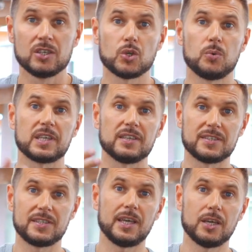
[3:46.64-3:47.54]
so we can
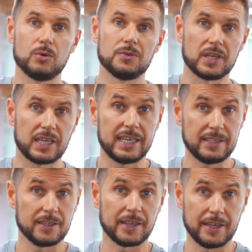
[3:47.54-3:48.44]
stay on the
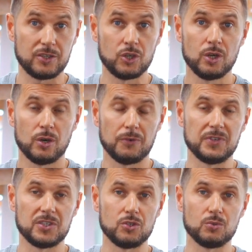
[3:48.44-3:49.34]
cutting edge of
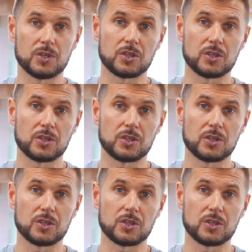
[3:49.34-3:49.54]
this new